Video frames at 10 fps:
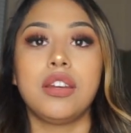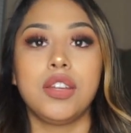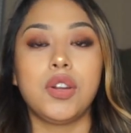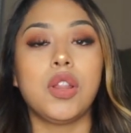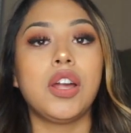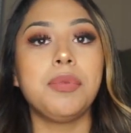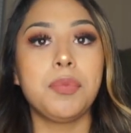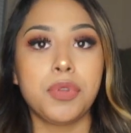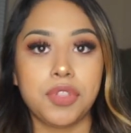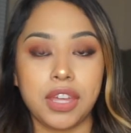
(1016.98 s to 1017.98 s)
you know, a lot of
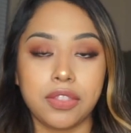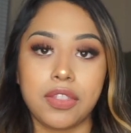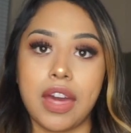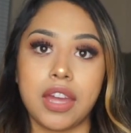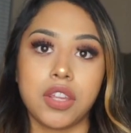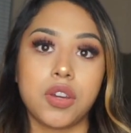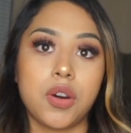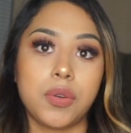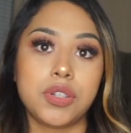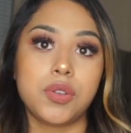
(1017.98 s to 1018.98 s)
people think that you
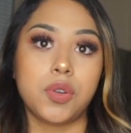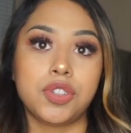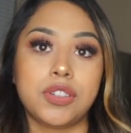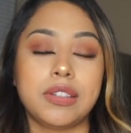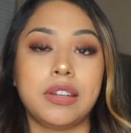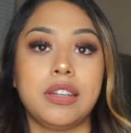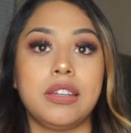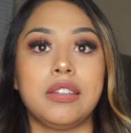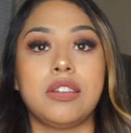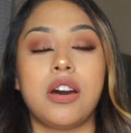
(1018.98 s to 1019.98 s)
go into ultrasound
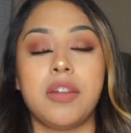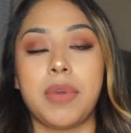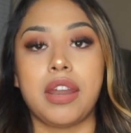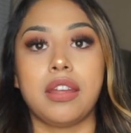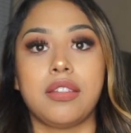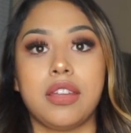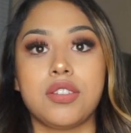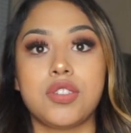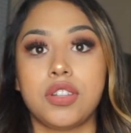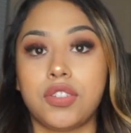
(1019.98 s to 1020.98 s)
and it's automatically
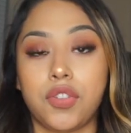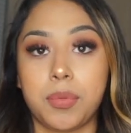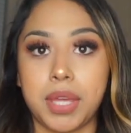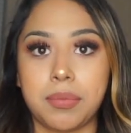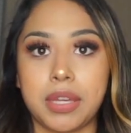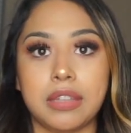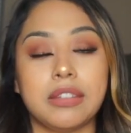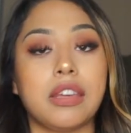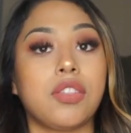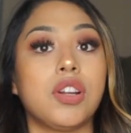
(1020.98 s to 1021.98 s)
just for
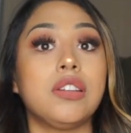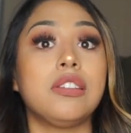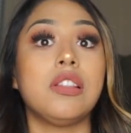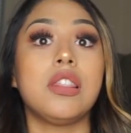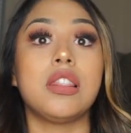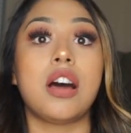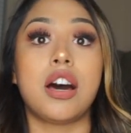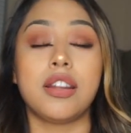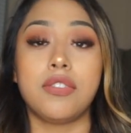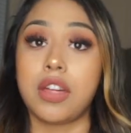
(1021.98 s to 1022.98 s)
babies. Like, there's a
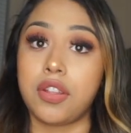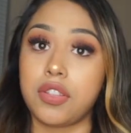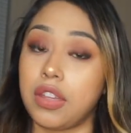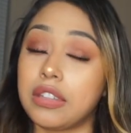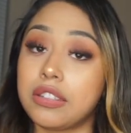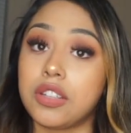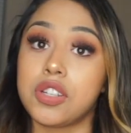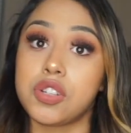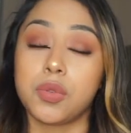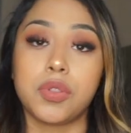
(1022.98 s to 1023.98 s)
lot of other things you
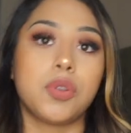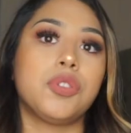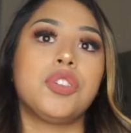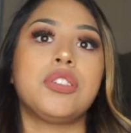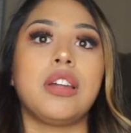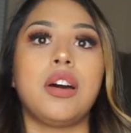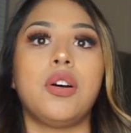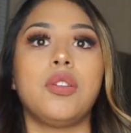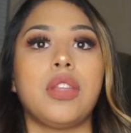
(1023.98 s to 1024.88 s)
could do with ultrasound,